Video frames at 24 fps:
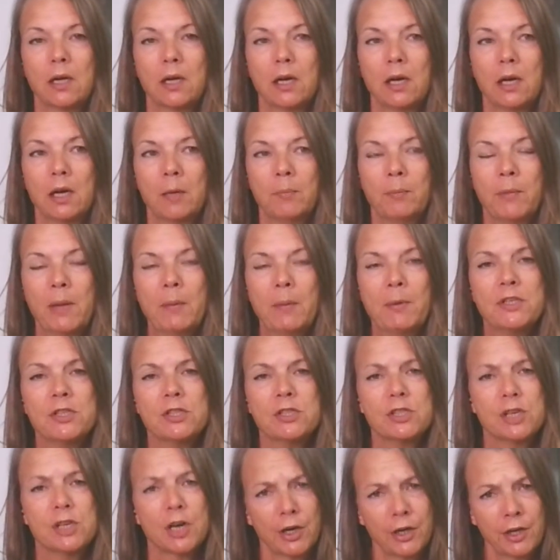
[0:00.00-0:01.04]
Maybe
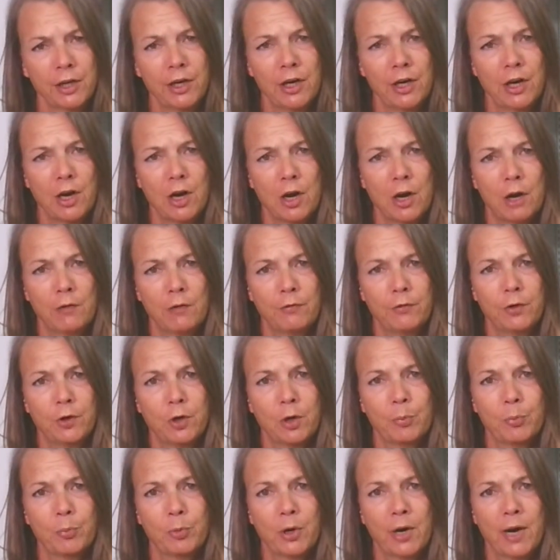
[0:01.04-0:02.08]
starting off
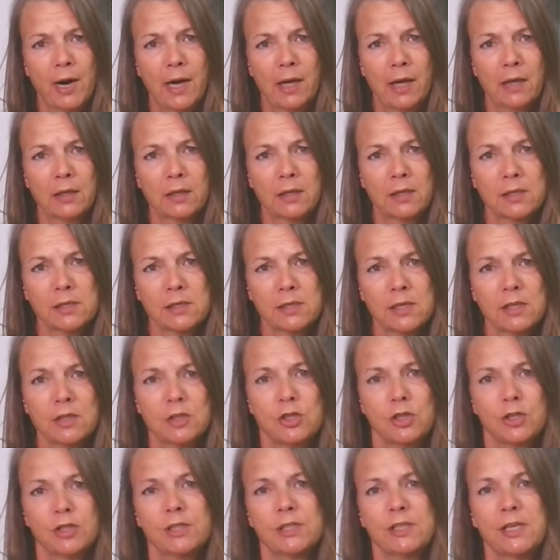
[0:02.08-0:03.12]
your practice as
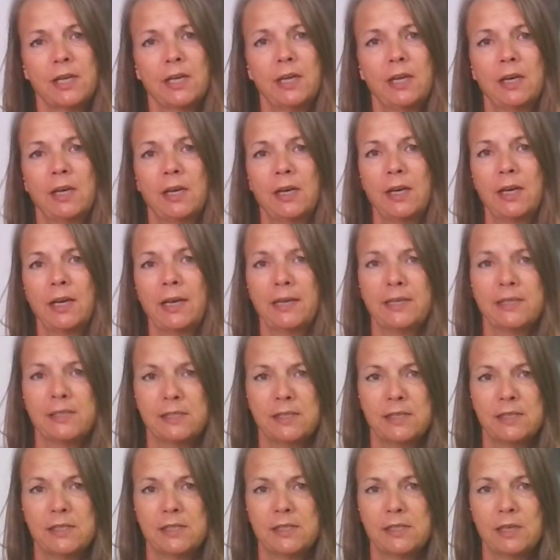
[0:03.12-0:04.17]
you're sitting in an
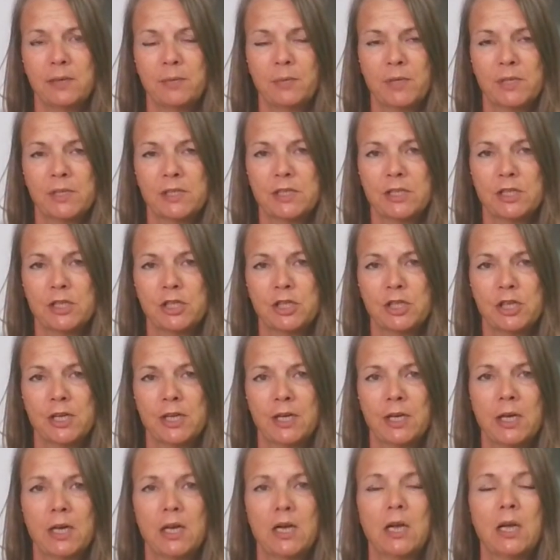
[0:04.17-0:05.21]
easy seat
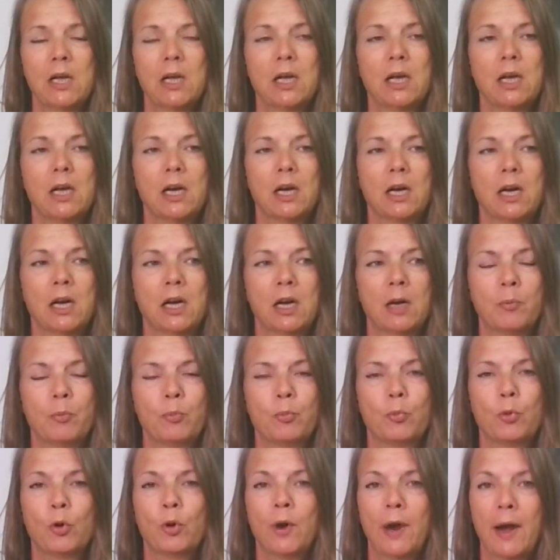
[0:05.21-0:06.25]
position,
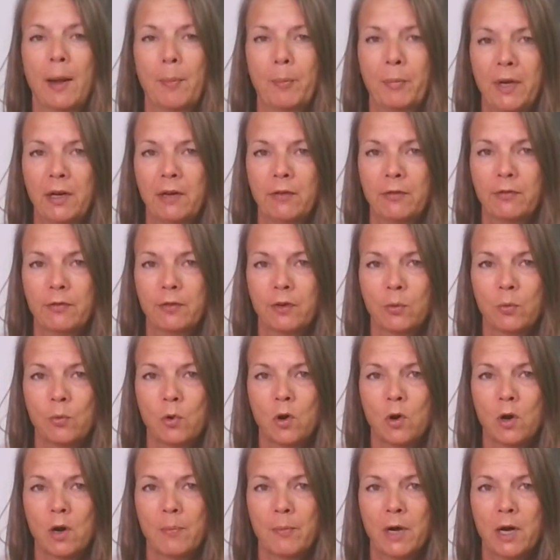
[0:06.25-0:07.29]
prepping for
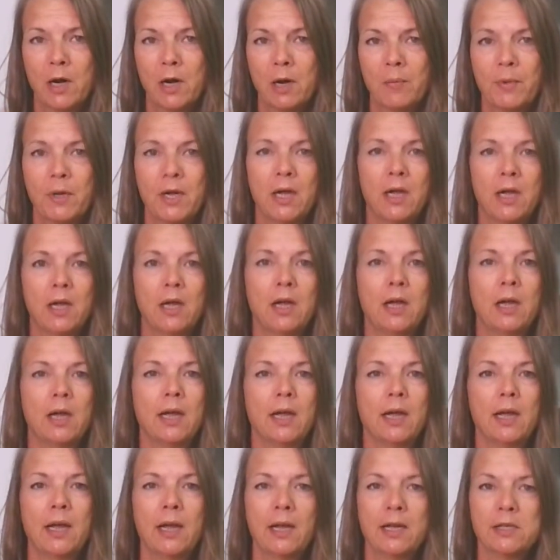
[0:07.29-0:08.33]
warm up.
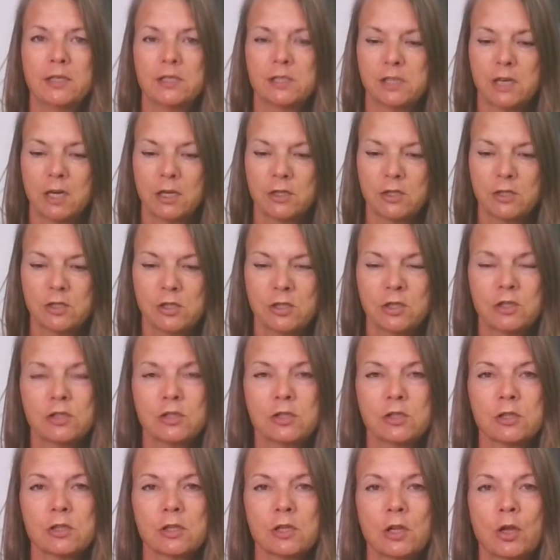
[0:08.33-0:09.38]
It starts to
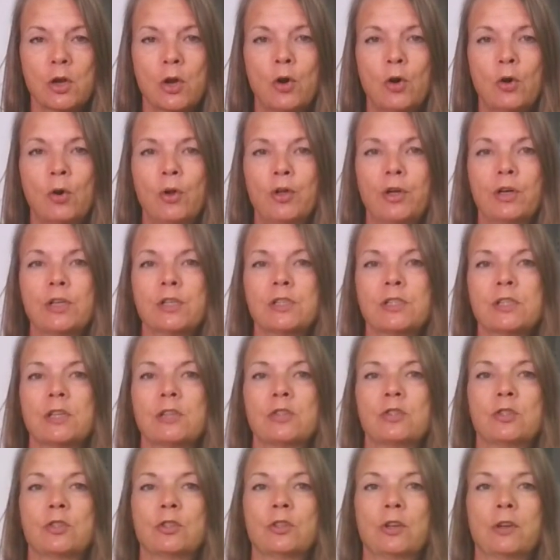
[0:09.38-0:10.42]
slow your
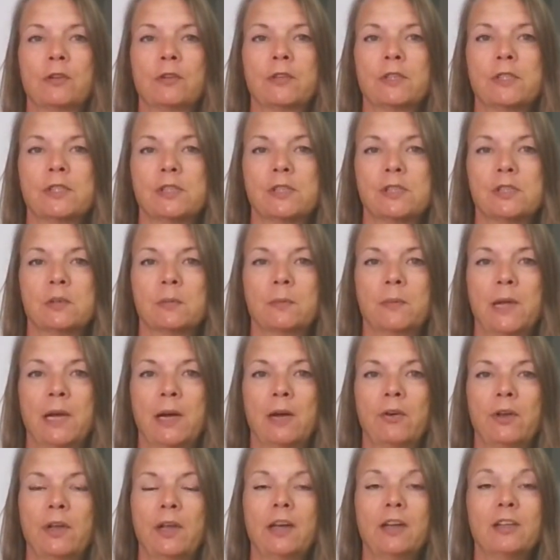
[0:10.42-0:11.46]
central nervous system
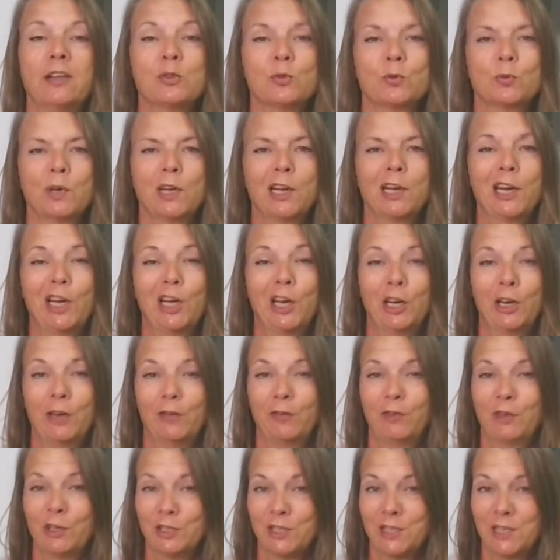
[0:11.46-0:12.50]
down. And it's really good
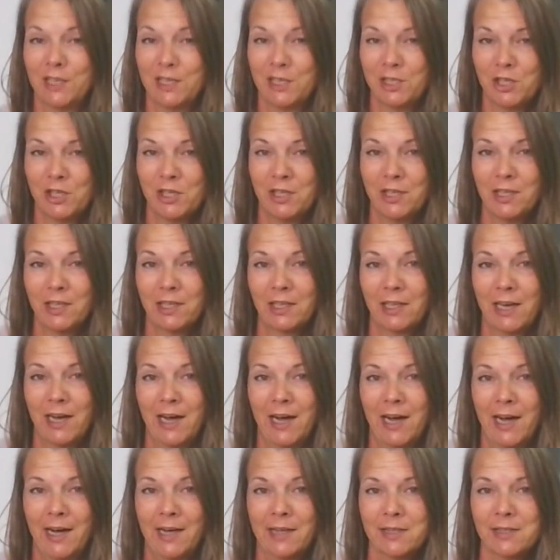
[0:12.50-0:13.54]
if you're teaching the
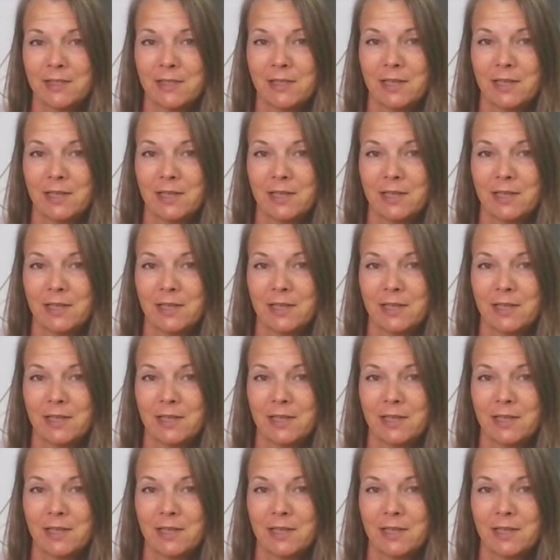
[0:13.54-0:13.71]
class